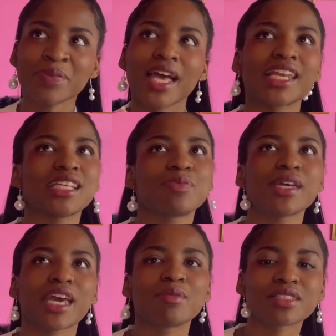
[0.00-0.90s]
at least being
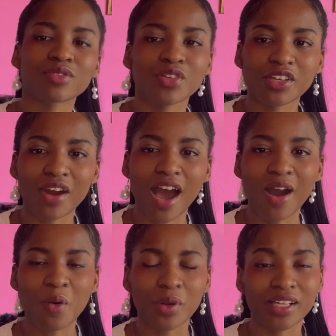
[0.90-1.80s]
able to figure
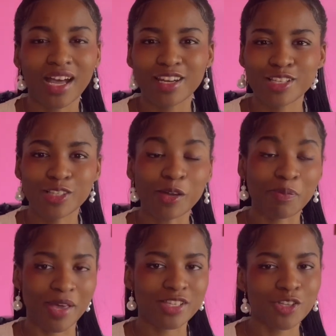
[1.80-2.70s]
out what colors look
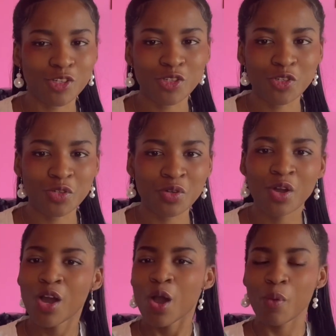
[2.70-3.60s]
best on you,
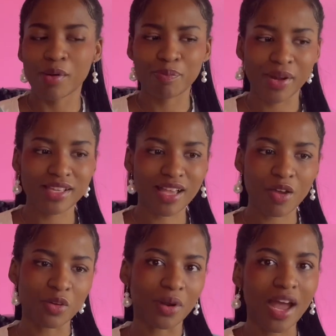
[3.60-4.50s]
what brings
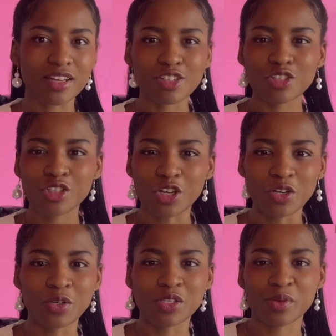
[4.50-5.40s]
out your
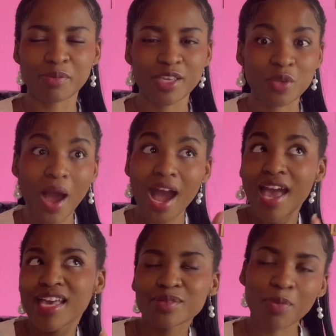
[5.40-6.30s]
undertones, what makes your
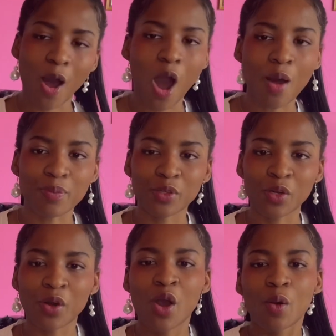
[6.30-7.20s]
eyes pop, you
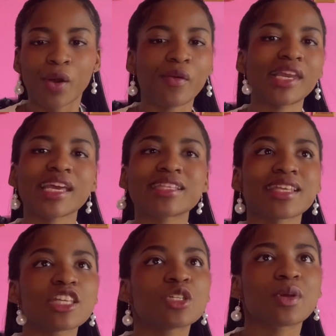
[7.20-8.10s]
know, what really
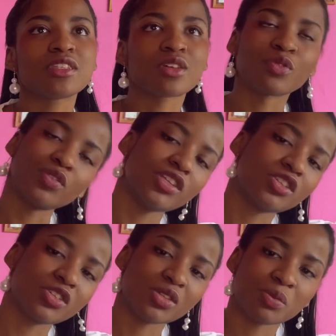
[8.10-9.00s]
accentuates your
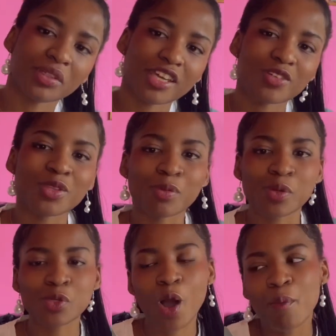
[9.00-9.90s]
features and will get you the
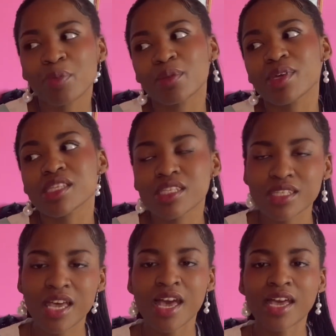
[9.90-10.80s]
most compliments,
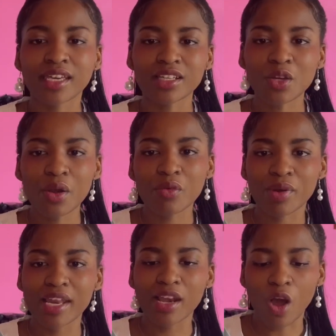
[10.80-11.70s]
can go a
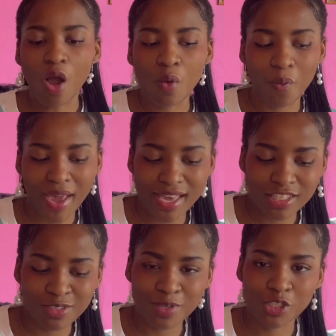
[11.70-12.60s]
really long way
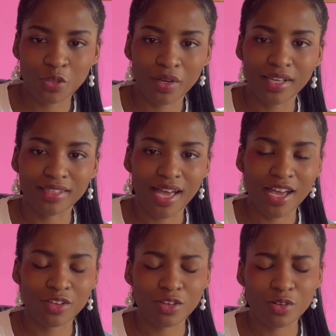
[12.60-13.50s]
to ensuring that
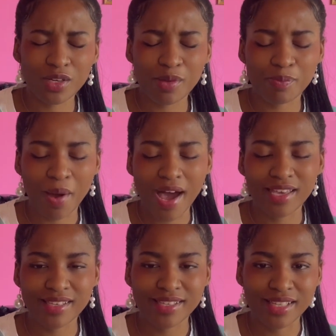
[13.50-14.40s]
you're not only
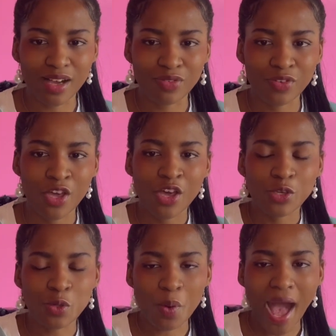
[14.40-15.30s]
buying stuff
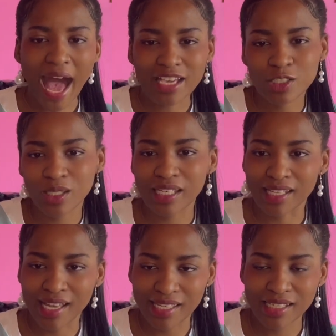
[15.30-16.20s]
you actually
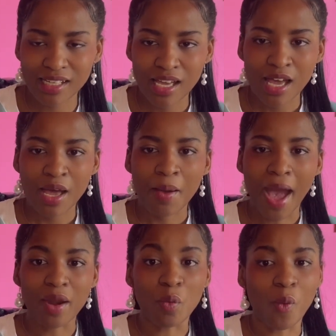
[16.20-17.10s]
like and